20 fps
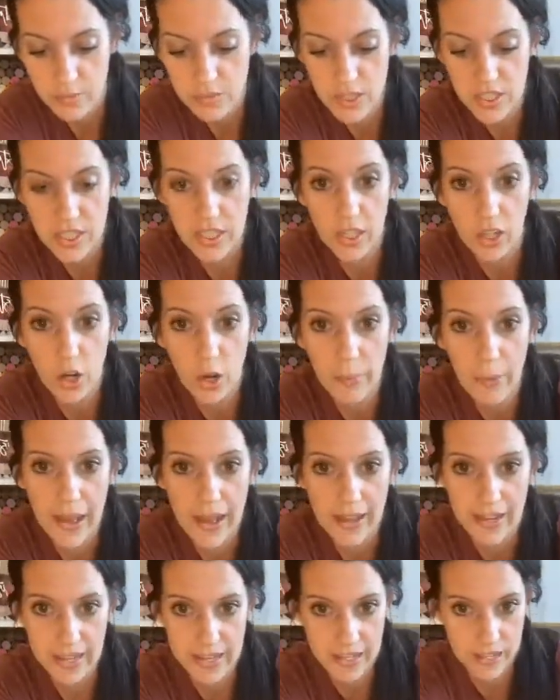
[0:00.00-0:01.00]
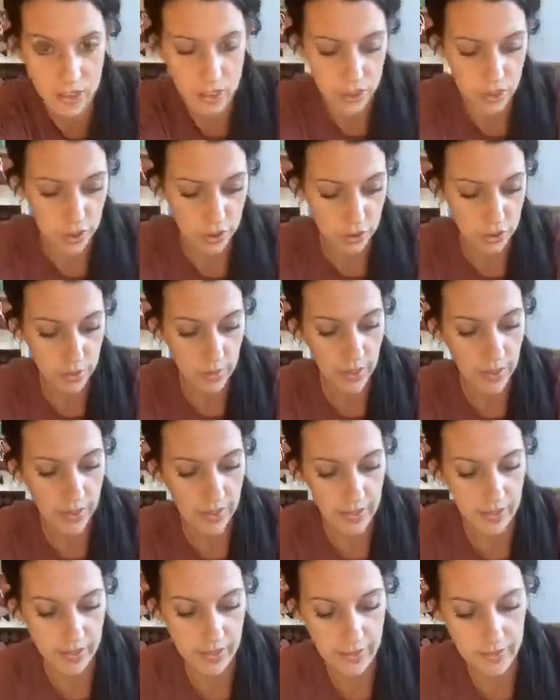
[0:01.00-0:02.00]
So I'm just gonna go back and do,
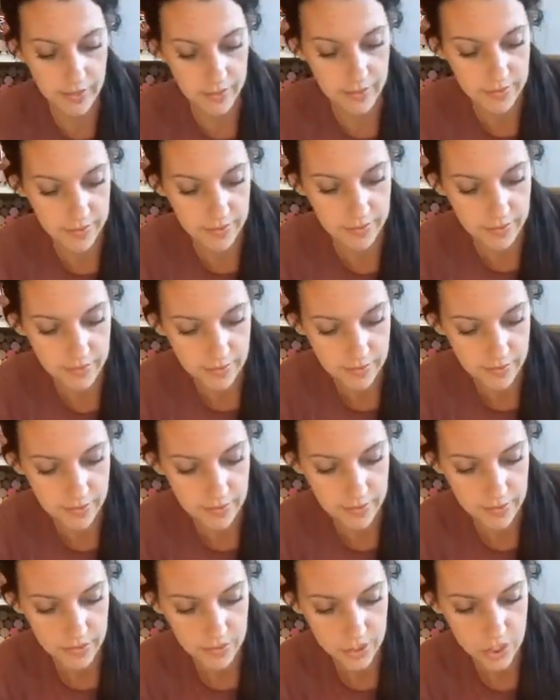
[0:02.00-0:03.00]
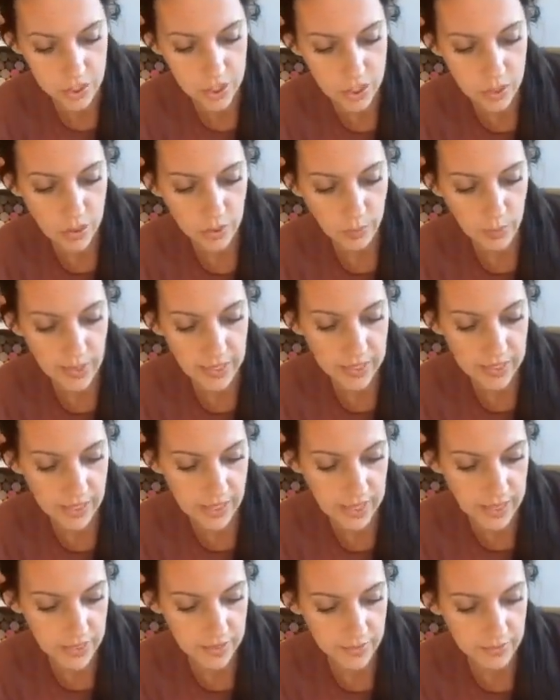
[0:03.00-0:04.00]
just do the red
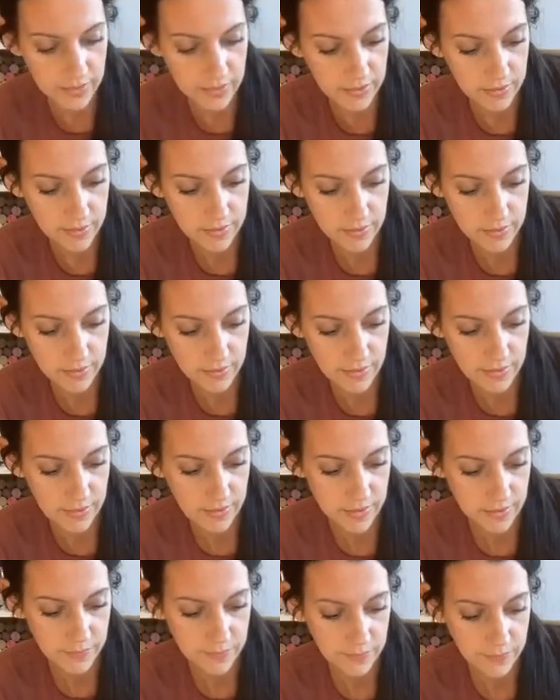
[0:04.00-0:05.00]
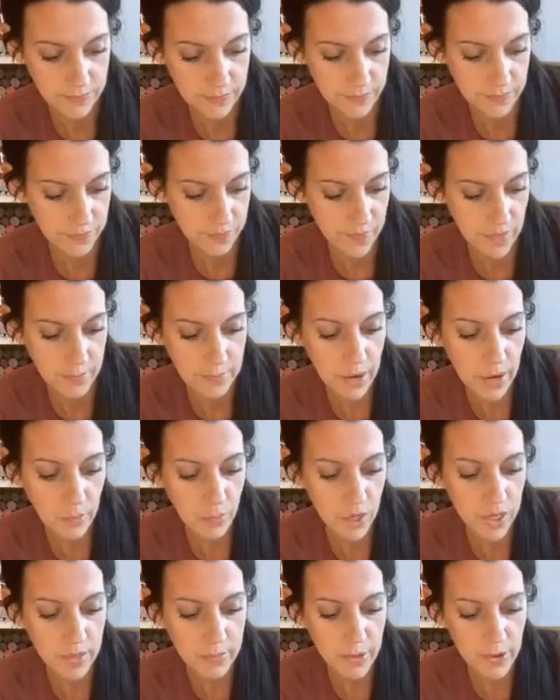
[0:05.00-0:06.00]
again. I'm
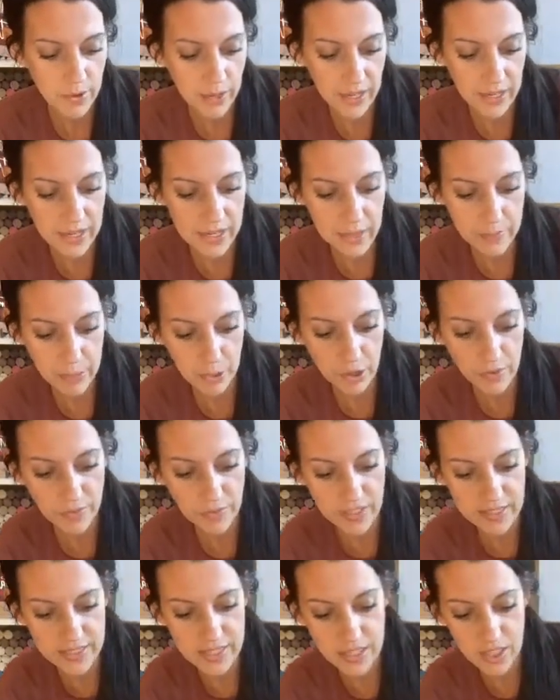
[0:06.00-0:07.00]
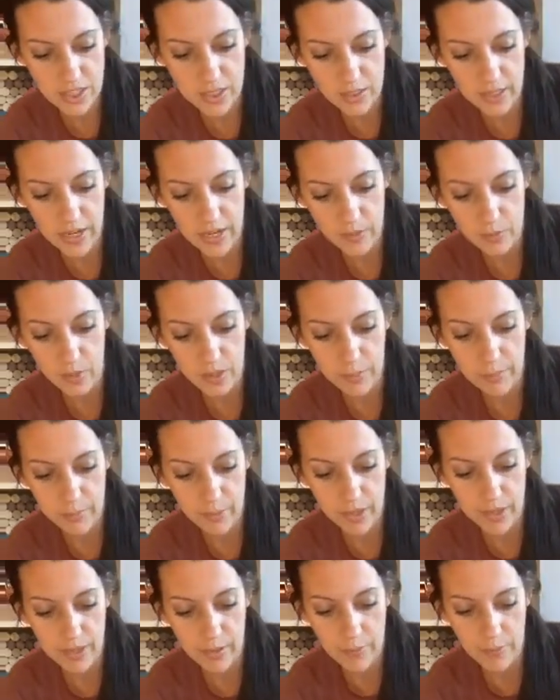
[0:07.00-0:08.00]
not worried about getting it perfect. I just kind of want to
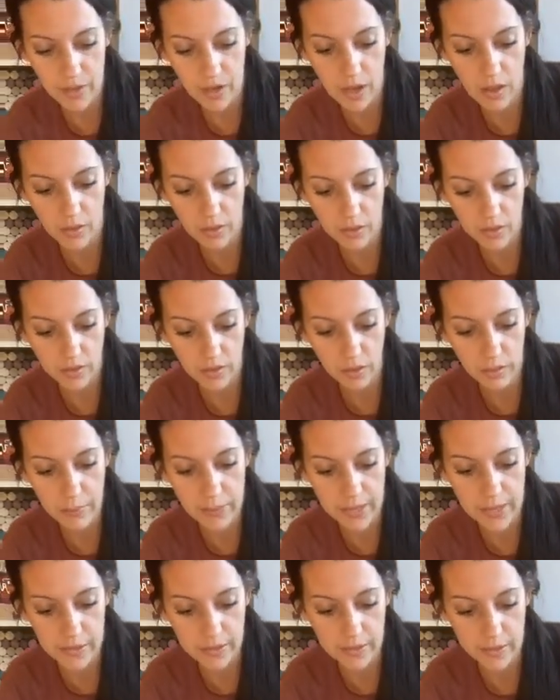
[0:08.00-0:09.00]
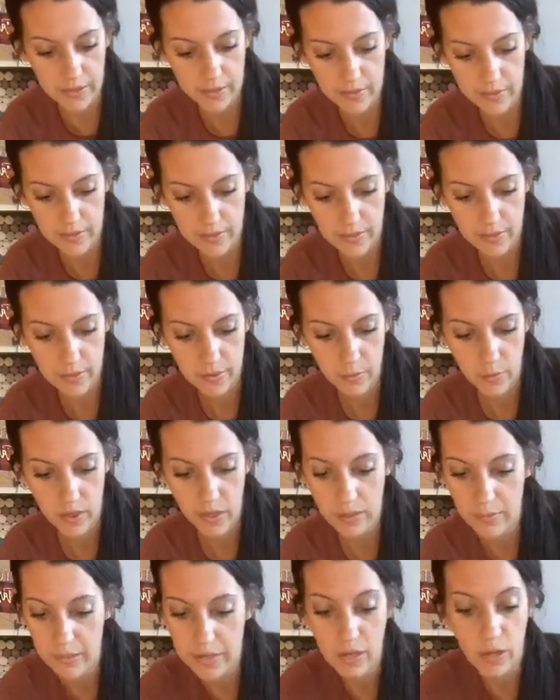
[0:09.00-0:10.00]
brighten up the color a little bit.
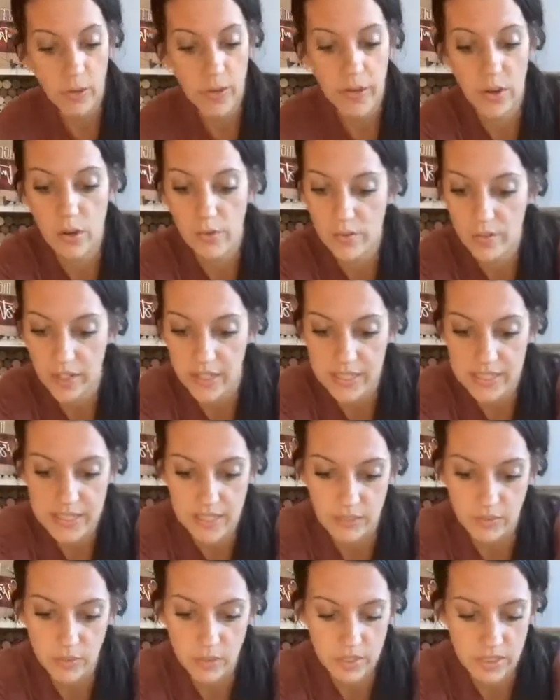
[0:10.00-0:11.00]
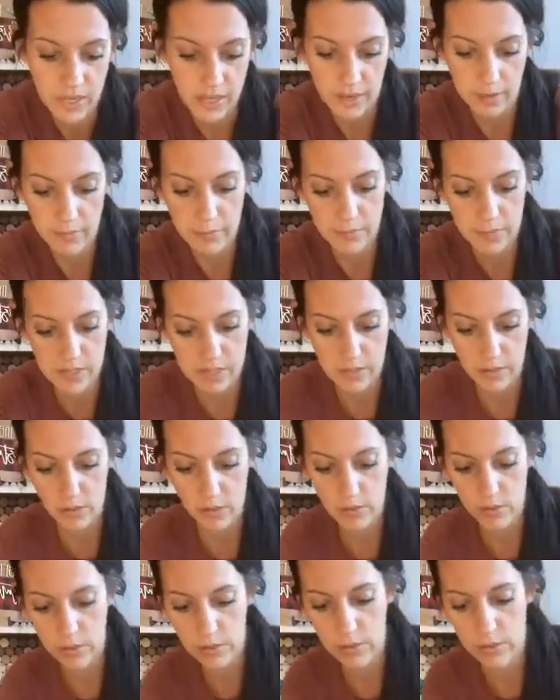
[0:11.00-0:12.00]
We're gonna be going over it several times,
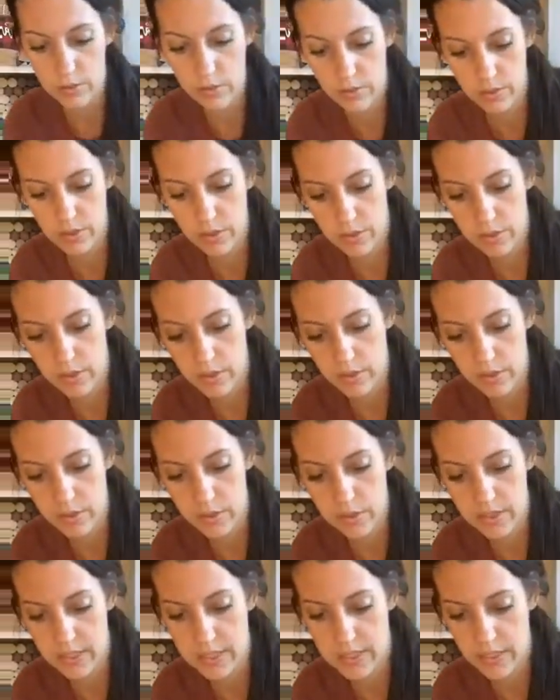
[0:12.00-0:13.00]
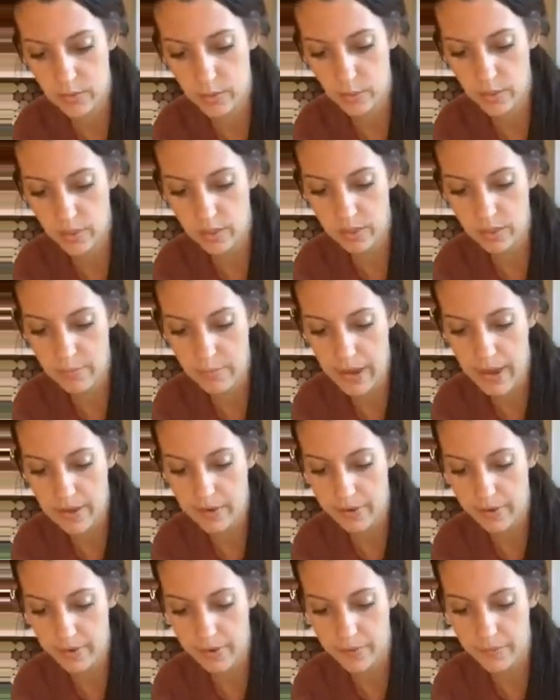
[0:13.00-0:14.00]
so it doesn't really
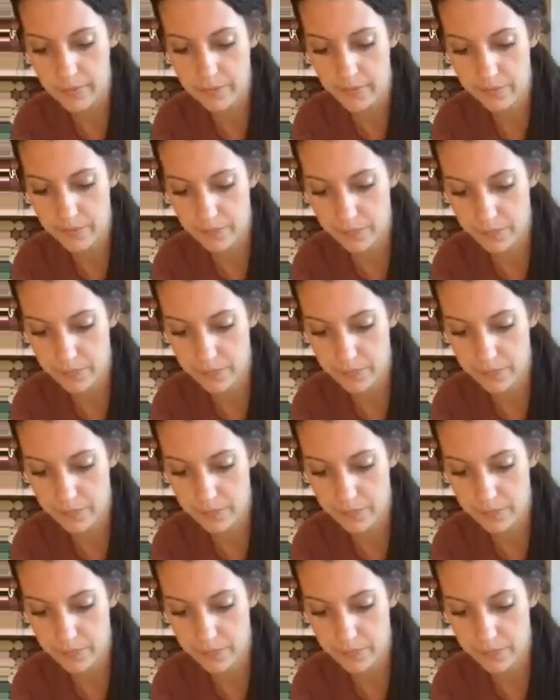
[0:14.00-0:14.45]
matter.